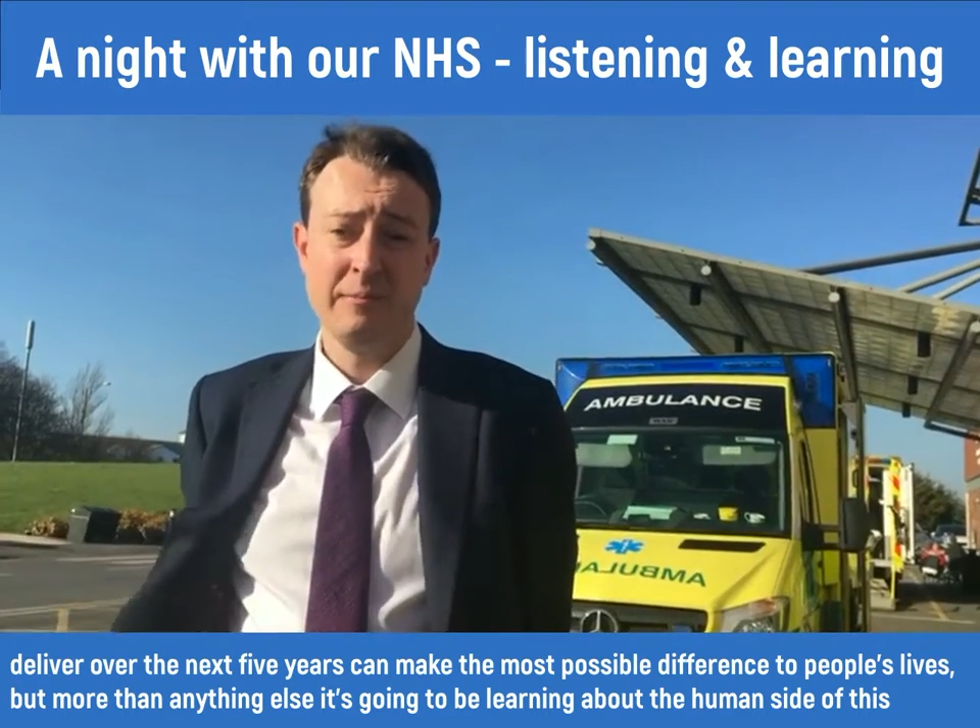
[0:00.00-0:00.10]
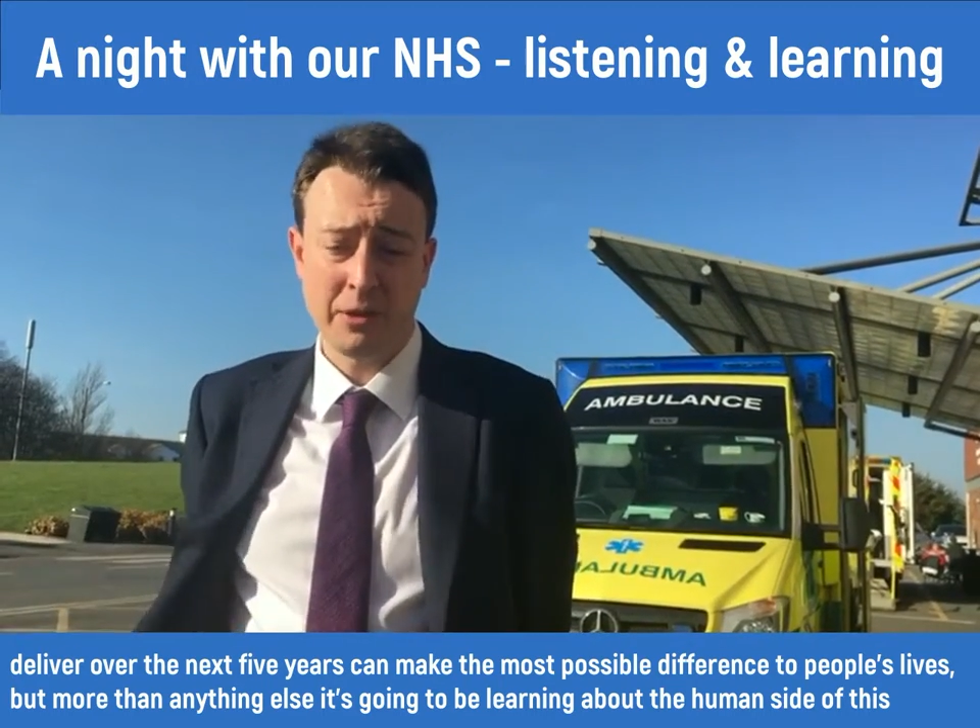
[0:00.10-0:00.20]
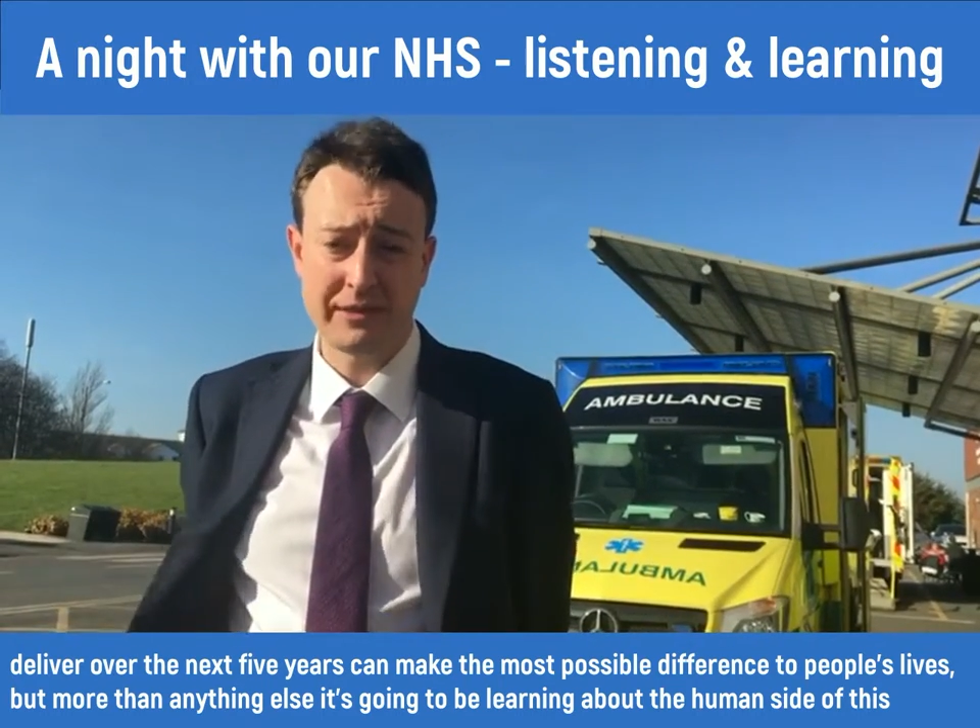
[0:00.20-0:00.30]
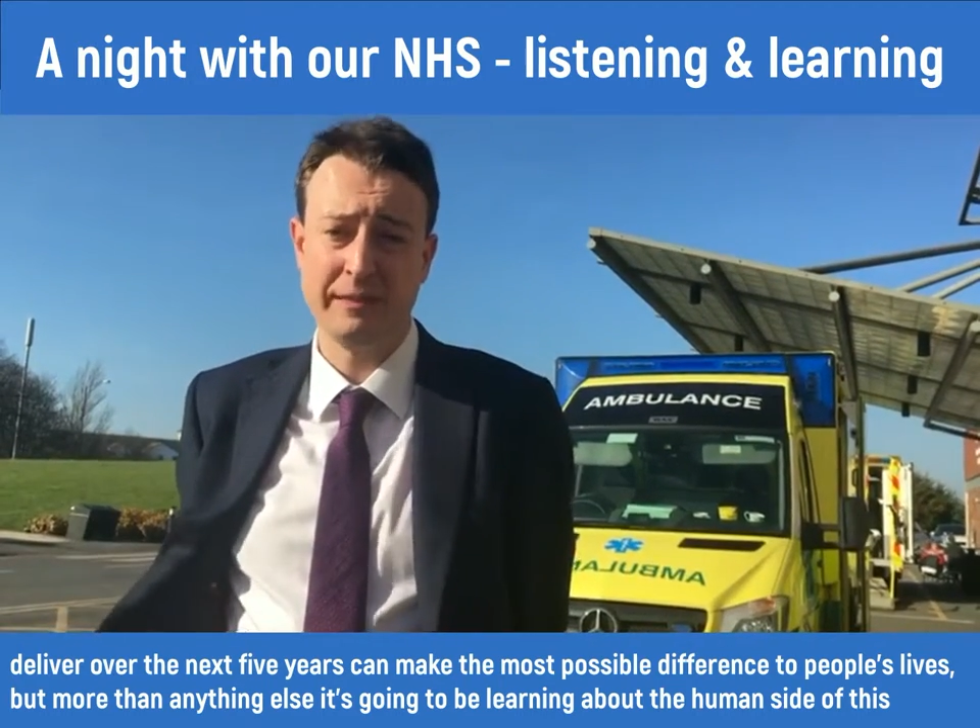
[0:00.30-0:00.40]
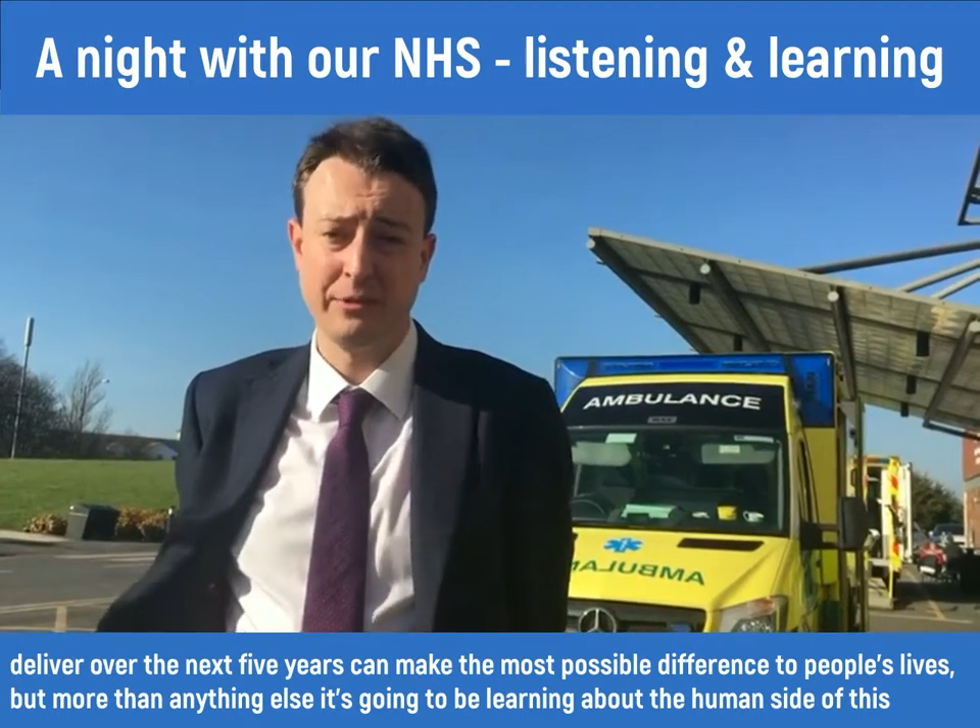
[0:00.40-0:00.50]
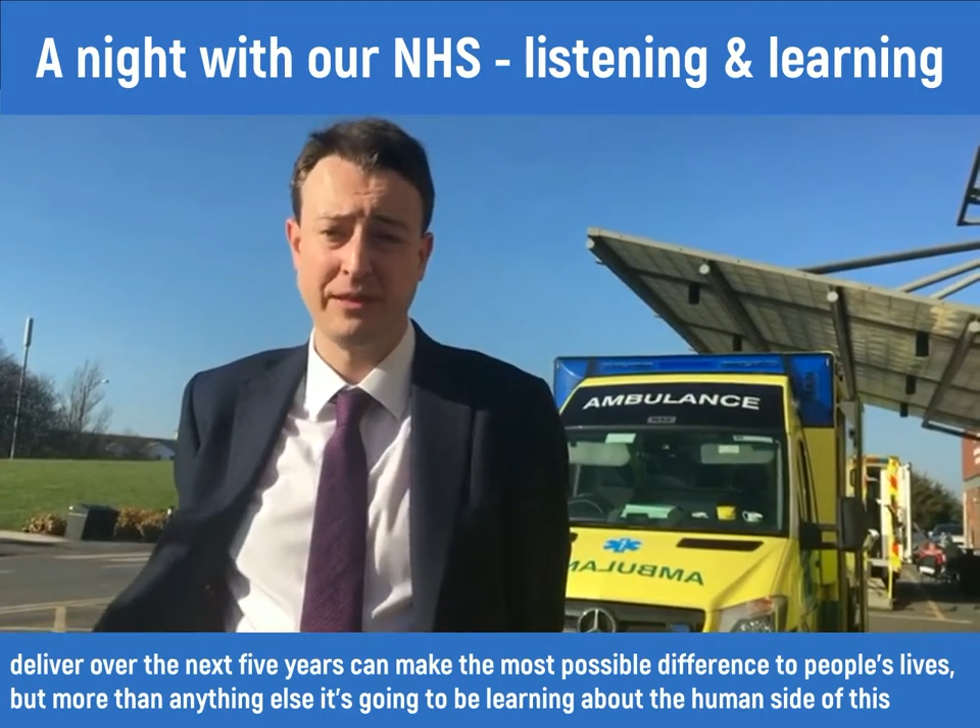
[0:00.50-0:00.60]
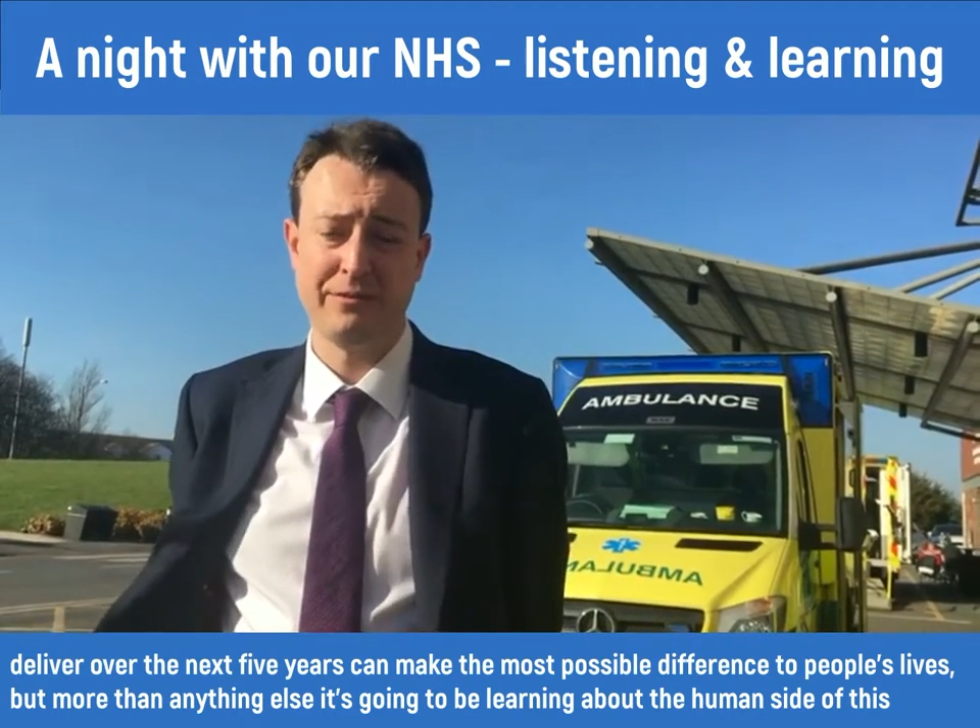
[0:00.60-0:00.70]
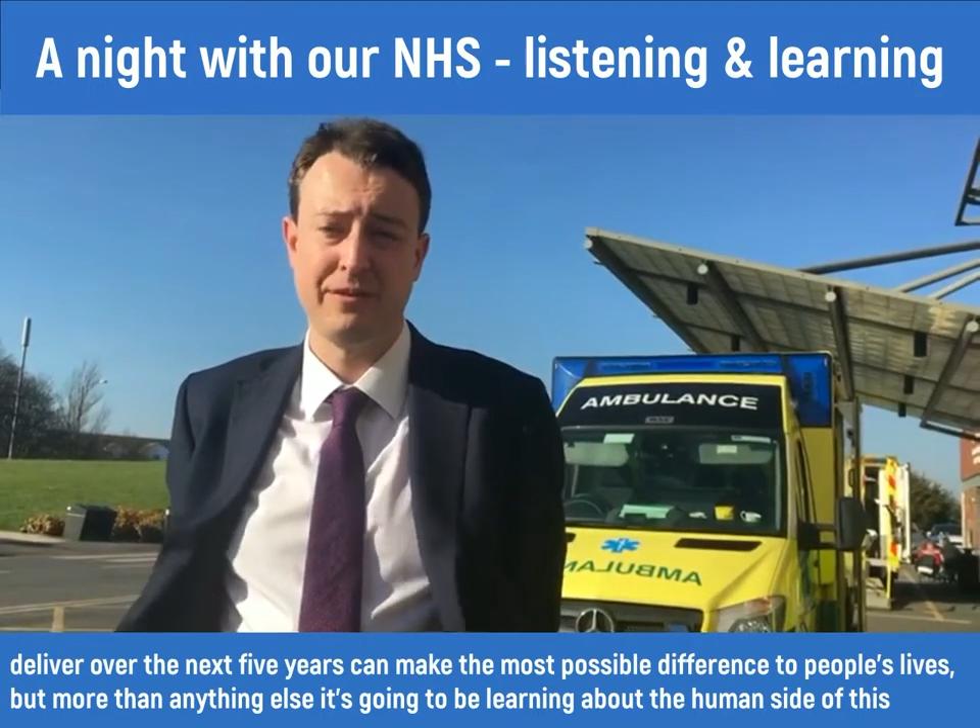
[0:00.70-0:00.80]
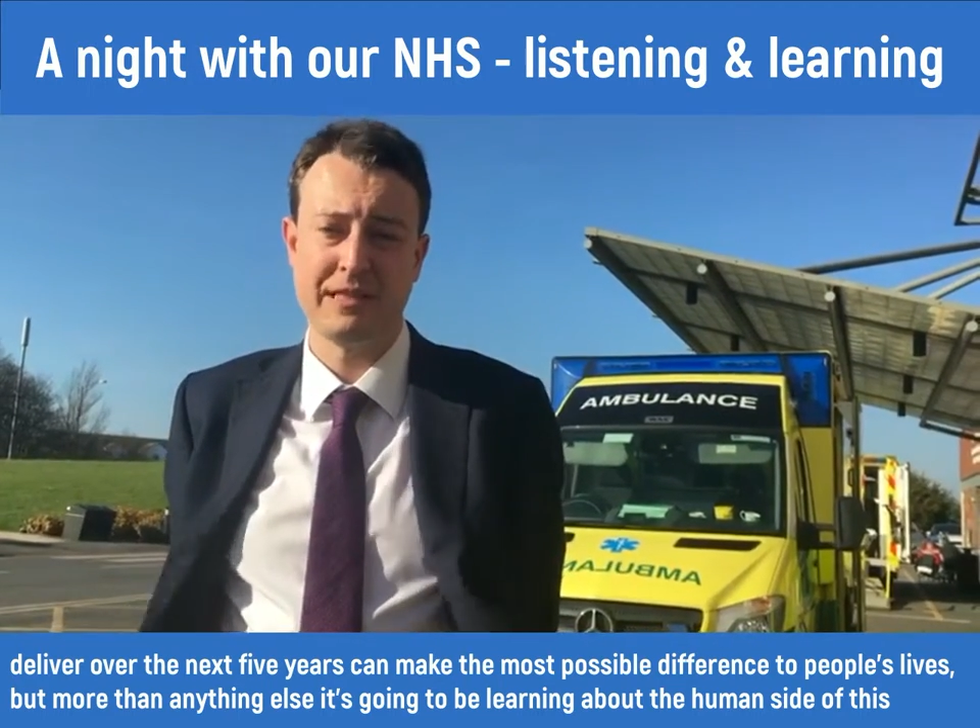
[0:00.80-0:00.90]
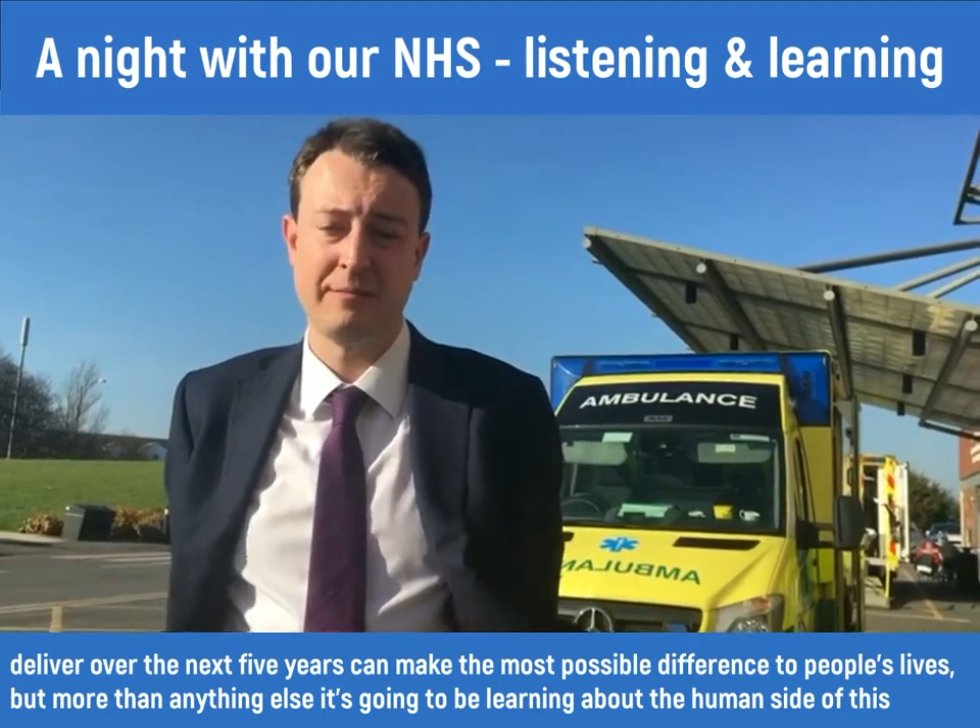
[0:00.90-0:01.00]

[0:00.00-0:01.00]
possible difference